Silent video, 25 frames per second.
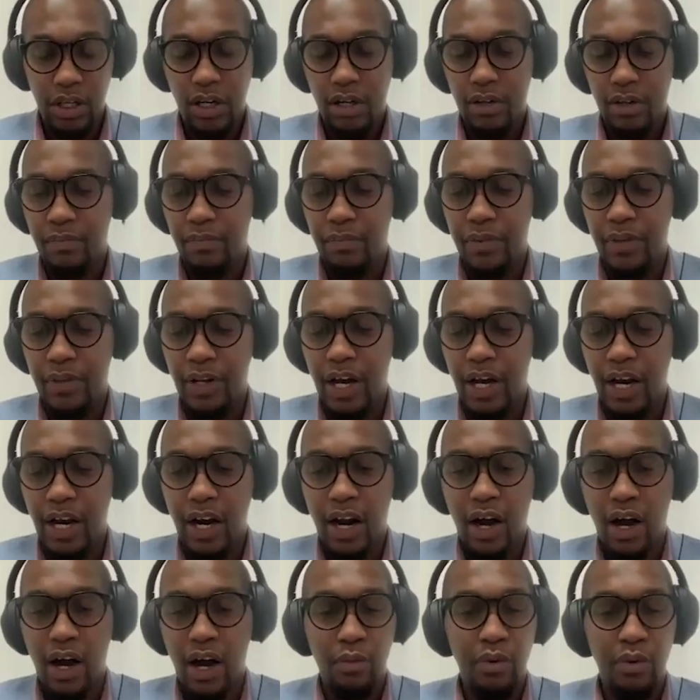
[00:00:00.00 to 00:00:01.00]

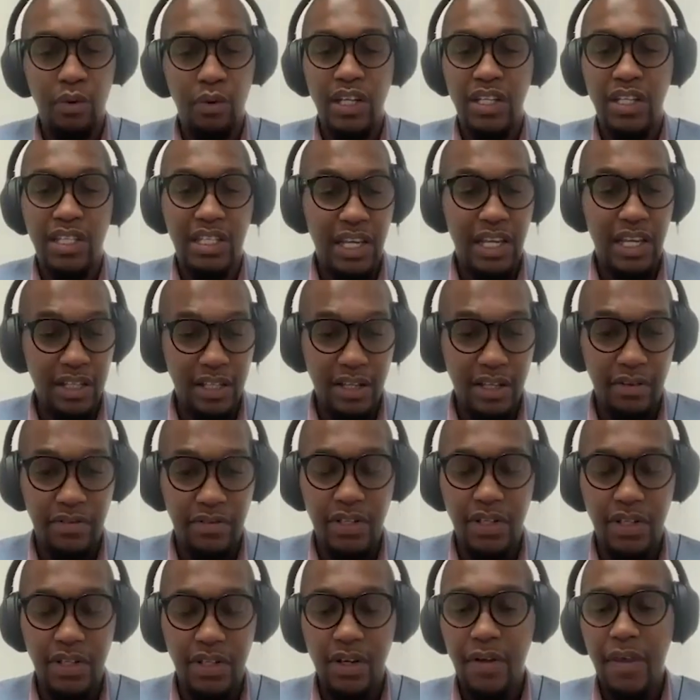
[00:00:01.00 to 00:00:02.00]
allowable
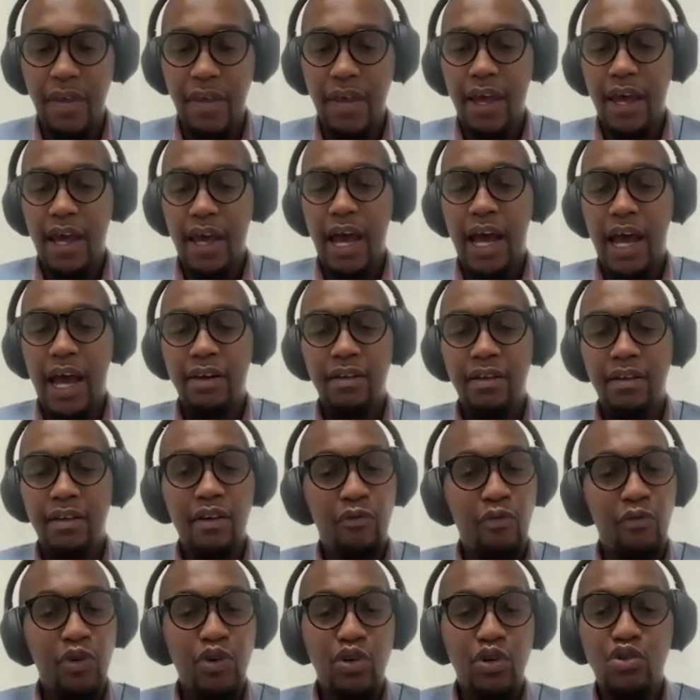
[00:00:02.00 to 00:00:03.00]
incentives. And
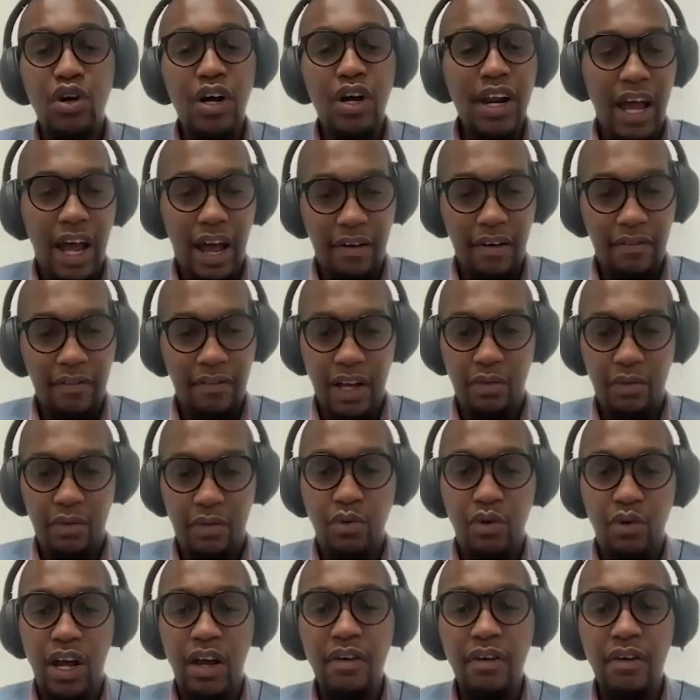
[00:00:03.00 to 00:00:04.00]
if we do not have that,
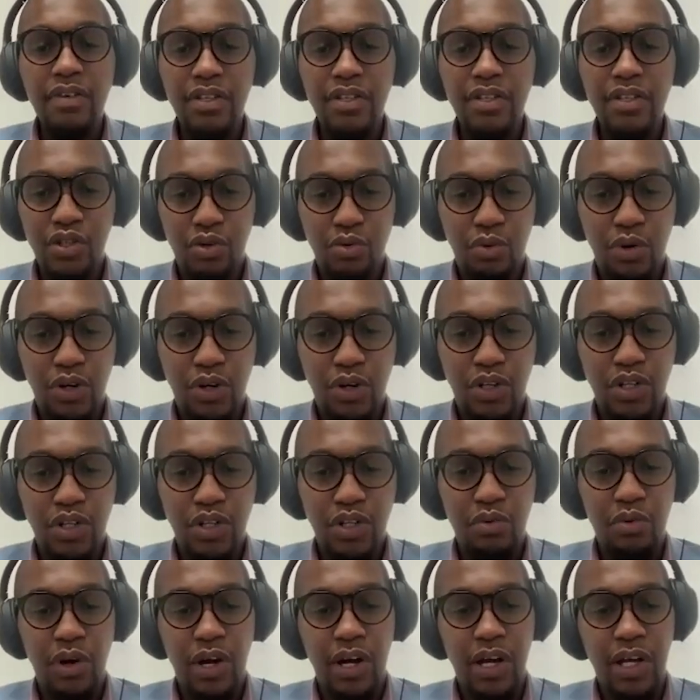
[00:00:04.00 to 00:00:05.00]
we'll have a
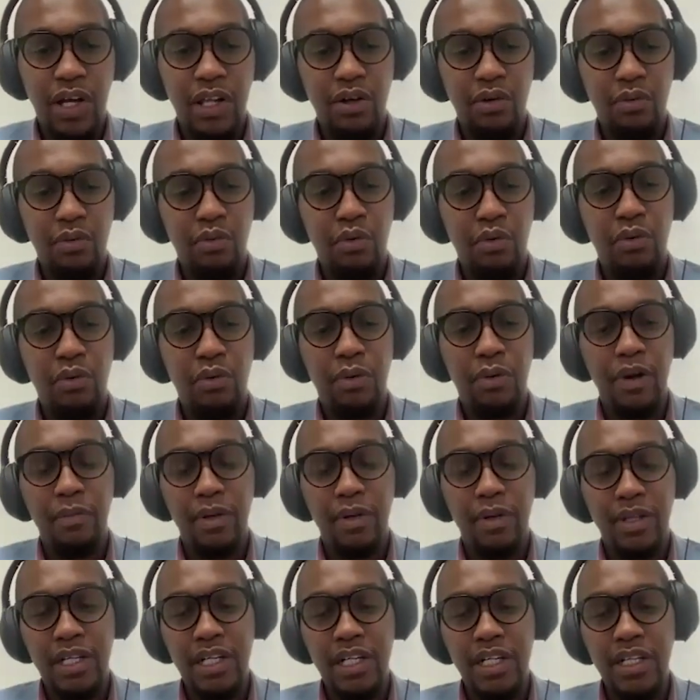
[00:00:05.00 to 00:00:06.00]
situation where there will be a
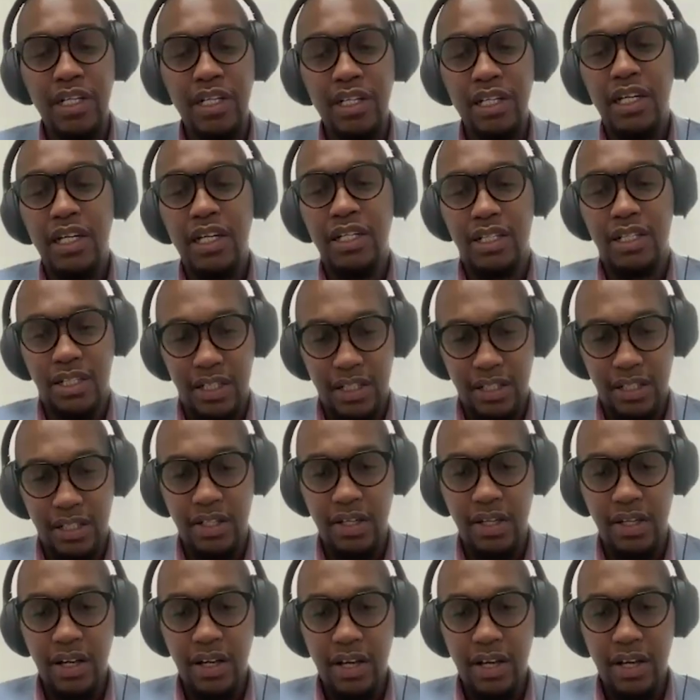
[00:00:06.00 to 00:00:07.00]
material
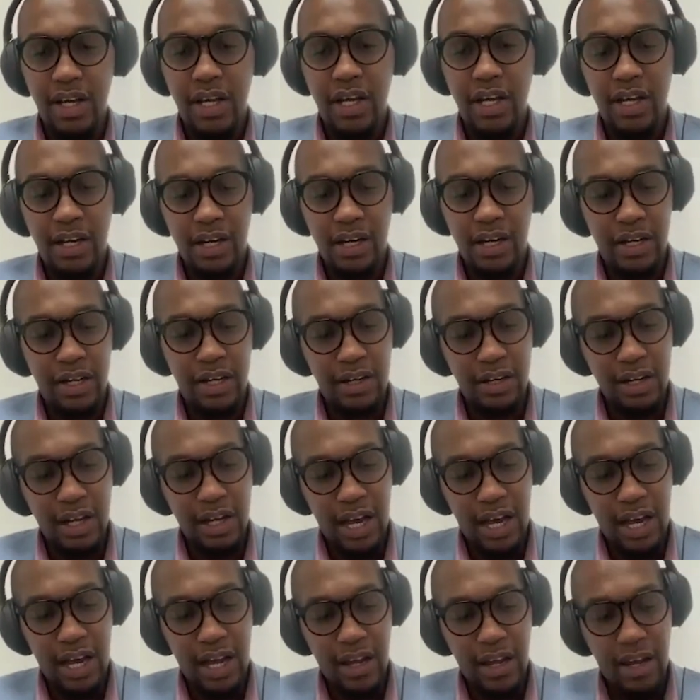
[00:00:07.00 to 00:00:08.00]
interest in
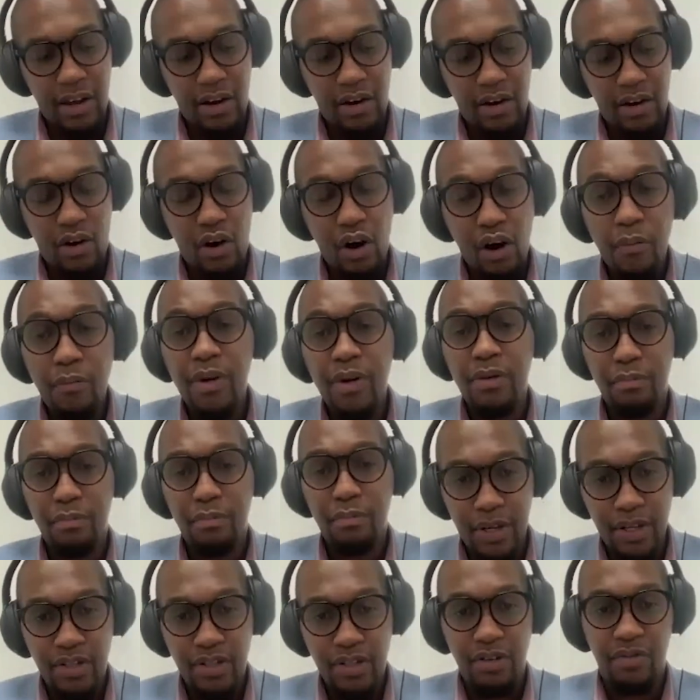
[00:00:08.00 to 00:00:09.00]
a common
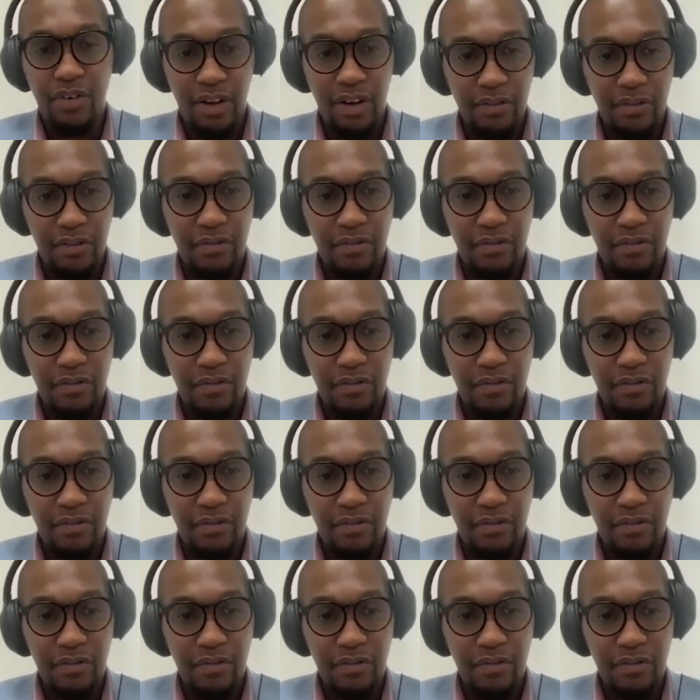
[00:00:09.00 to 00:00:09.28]
piece of